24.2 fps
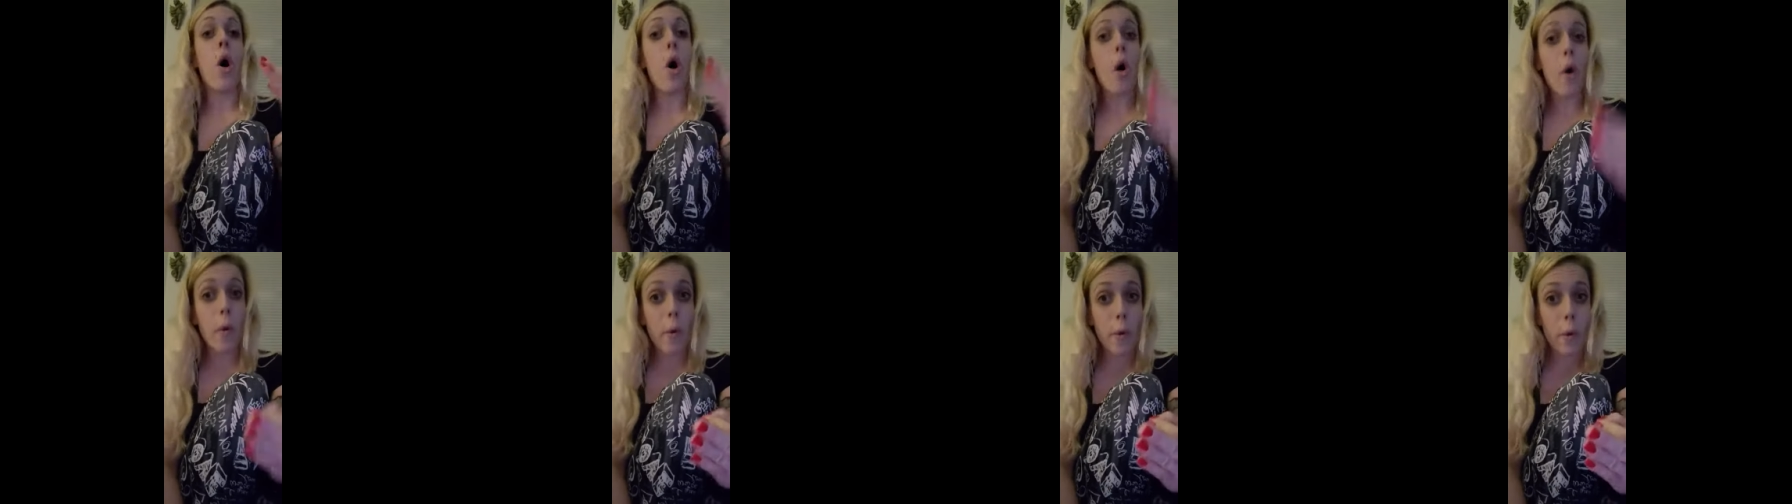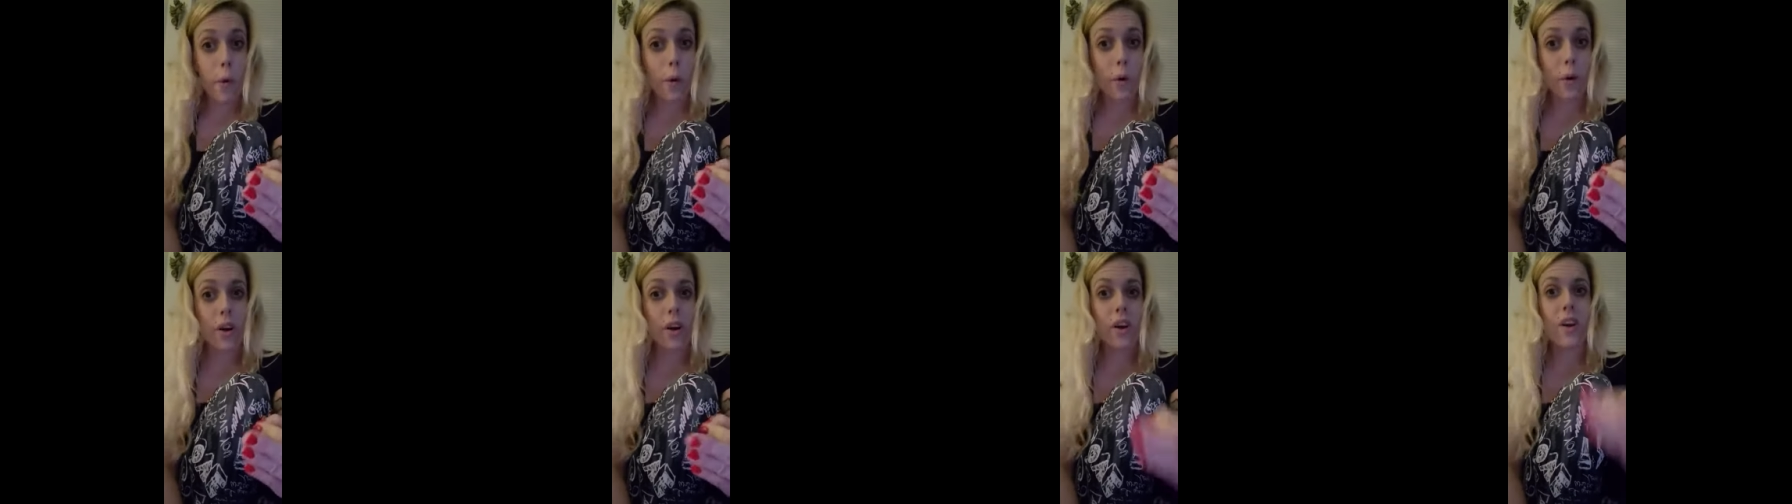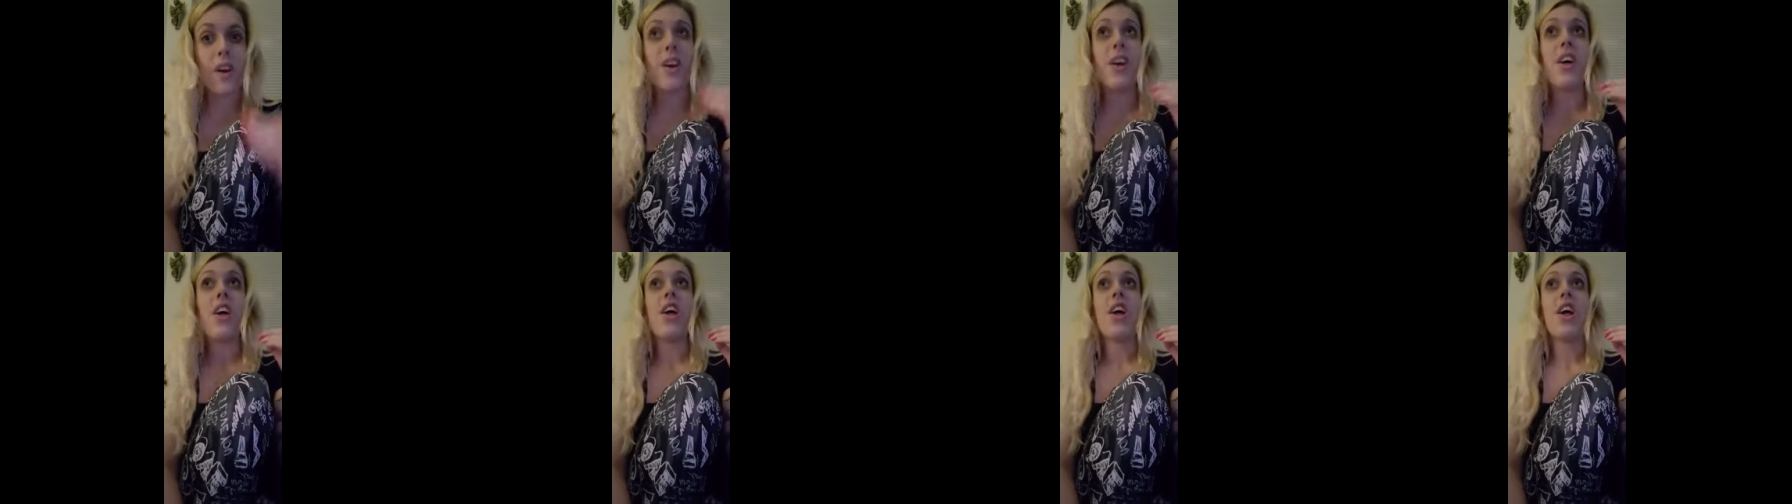
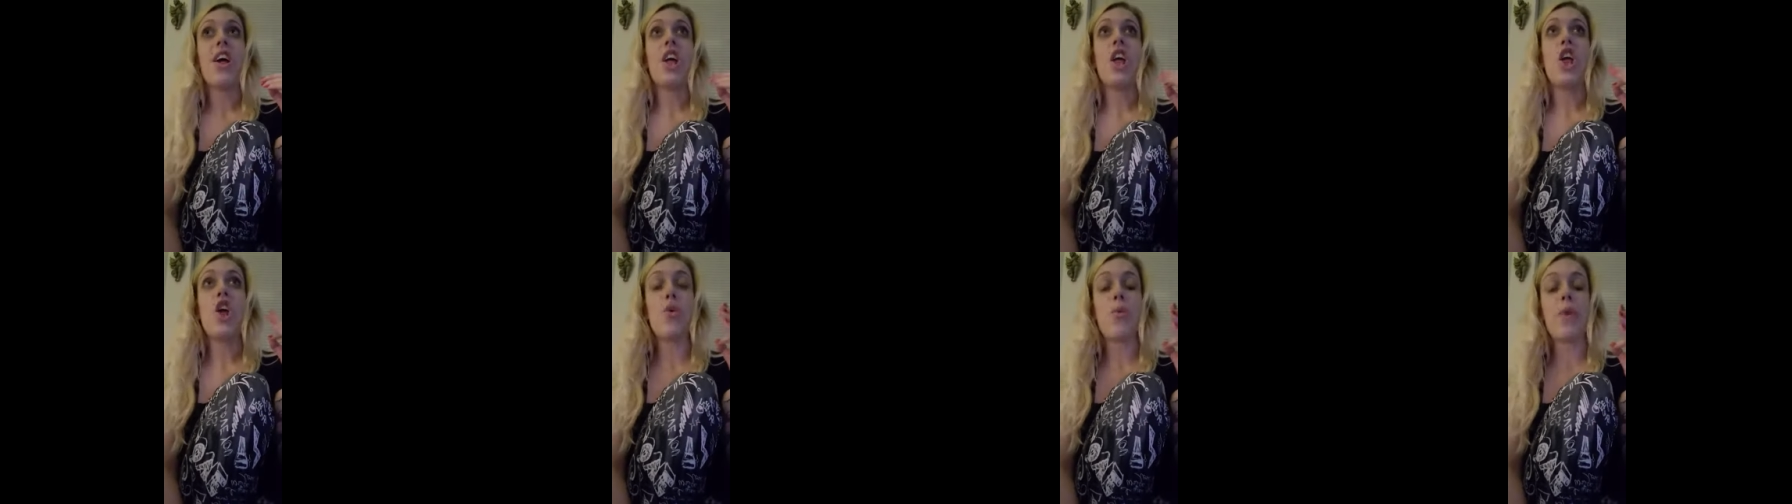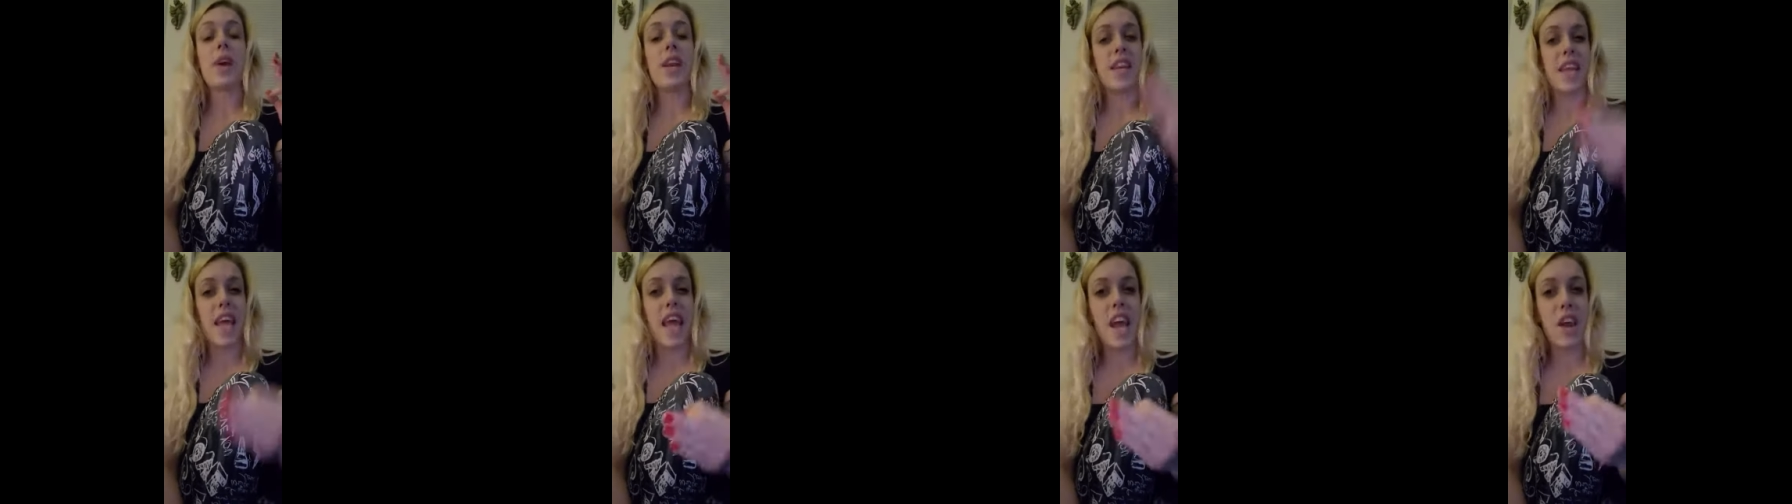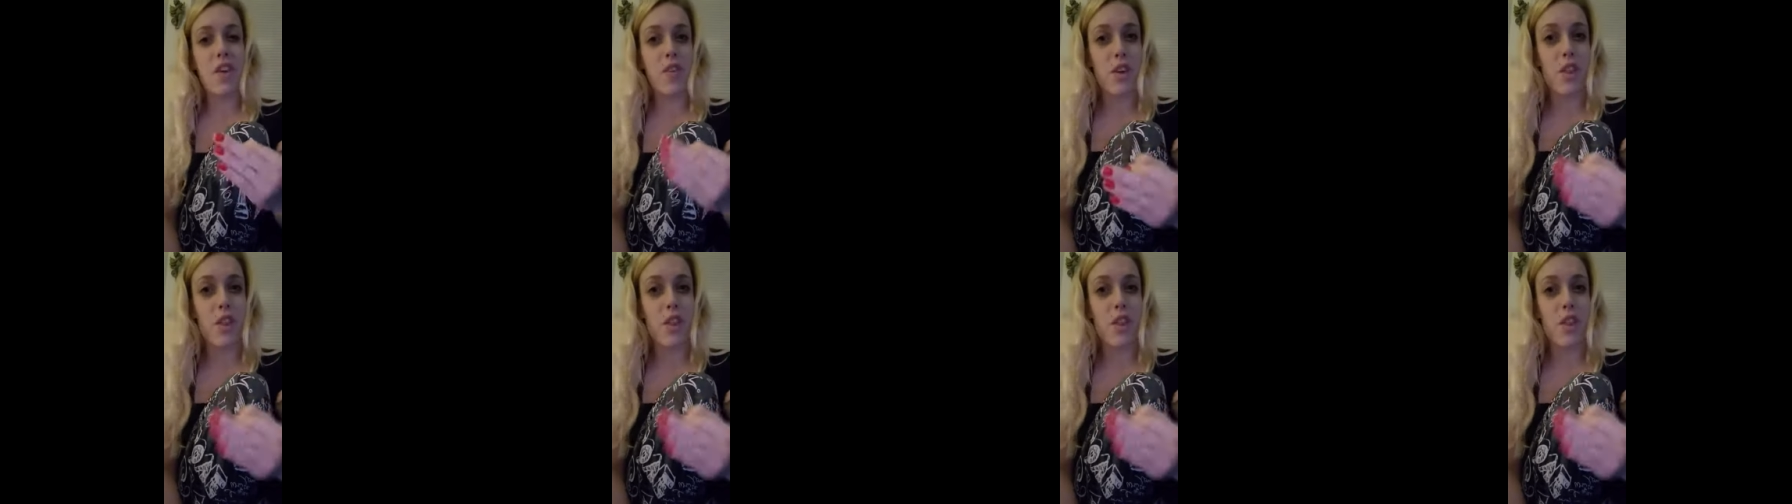or you can take